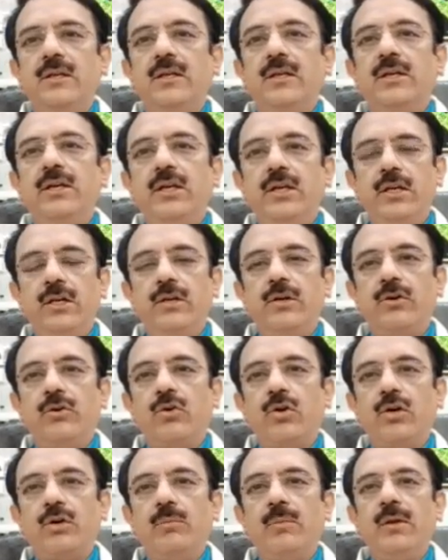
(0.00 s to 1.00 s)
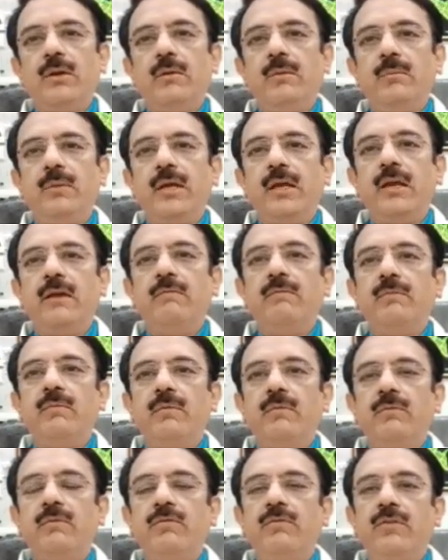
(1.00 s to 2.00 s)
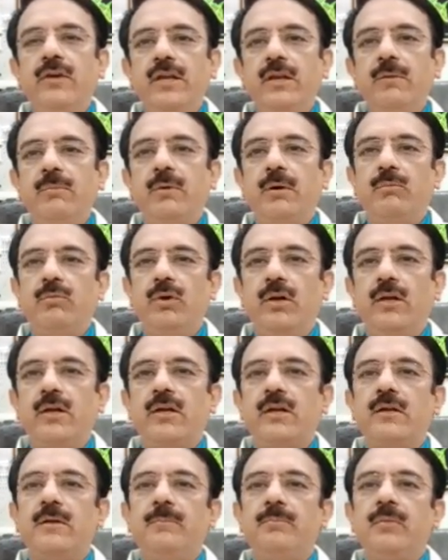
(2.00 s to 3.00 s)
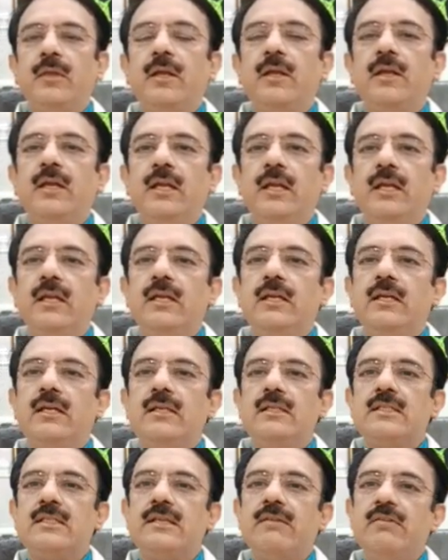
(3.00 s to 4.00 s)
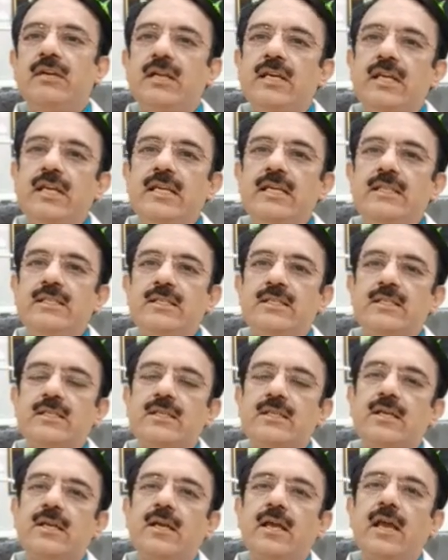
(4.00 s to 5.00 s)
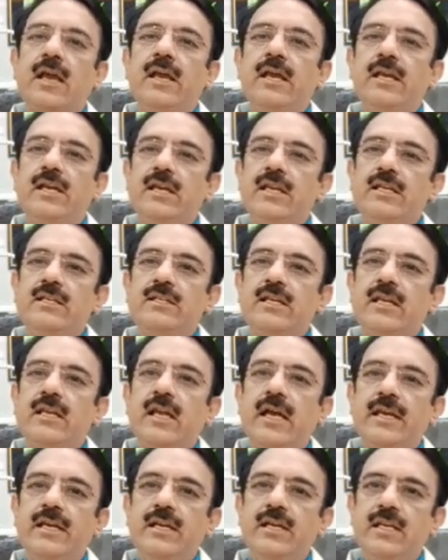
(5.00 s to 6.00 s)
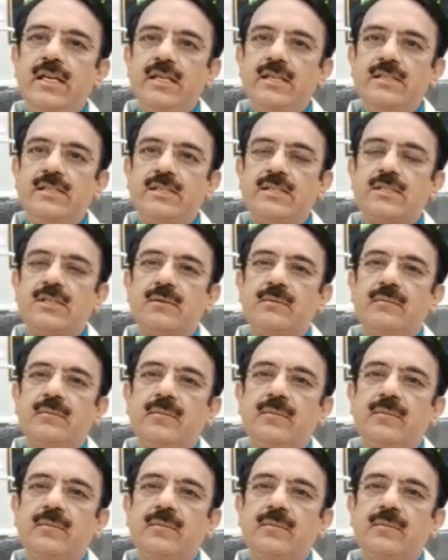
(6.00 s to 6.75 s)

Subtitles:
Radial keratotomy became very popular in 70s, 80s and 90s.